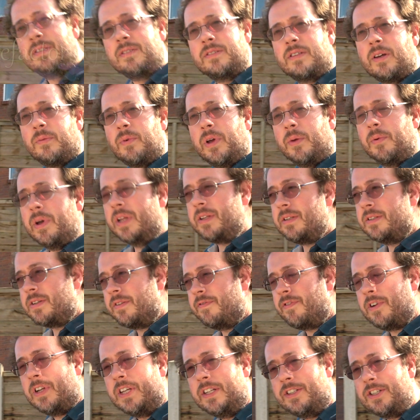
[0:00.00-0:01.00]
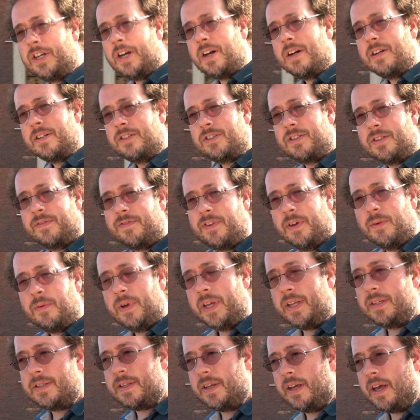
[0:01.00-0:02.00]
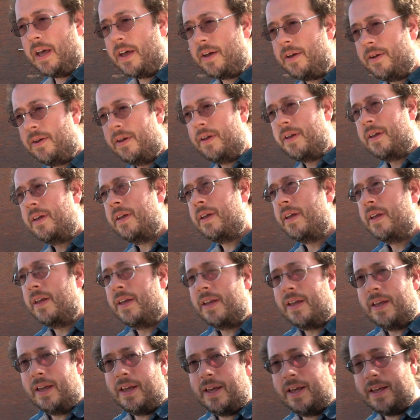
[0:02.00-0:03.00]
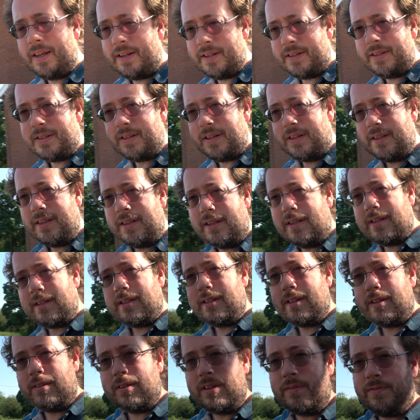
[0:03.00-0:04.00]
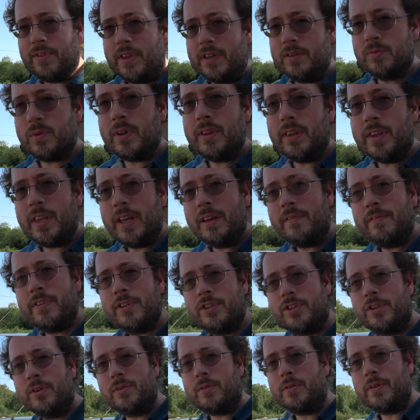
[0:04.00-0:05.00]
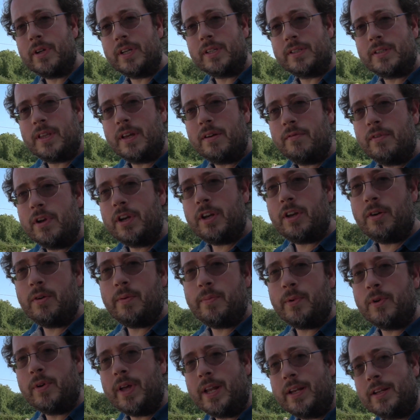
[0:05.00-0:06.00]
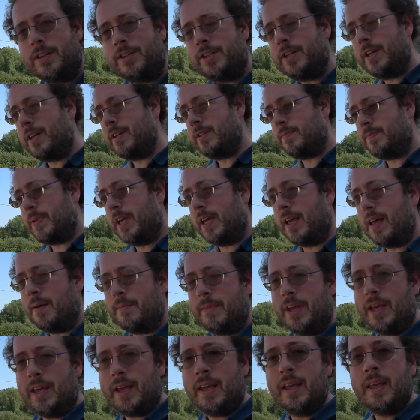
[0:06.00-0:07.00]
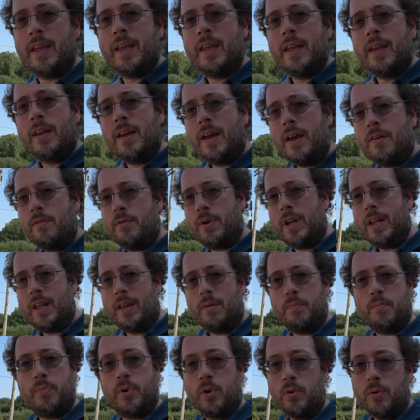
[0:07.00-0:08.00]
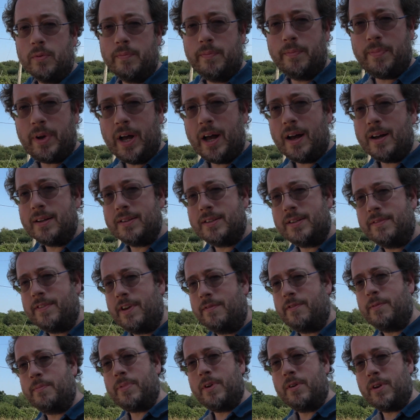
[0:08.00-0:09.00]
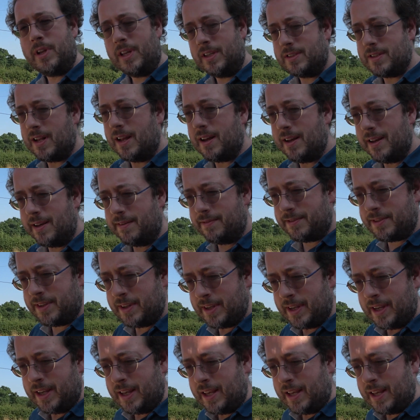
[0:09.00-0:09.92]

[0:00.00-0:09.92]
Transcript: So we went to Fully Charged a few weeks ago, and if there's one thing for sure, it's that renewable energy is becoming a really important part of everybody's lives.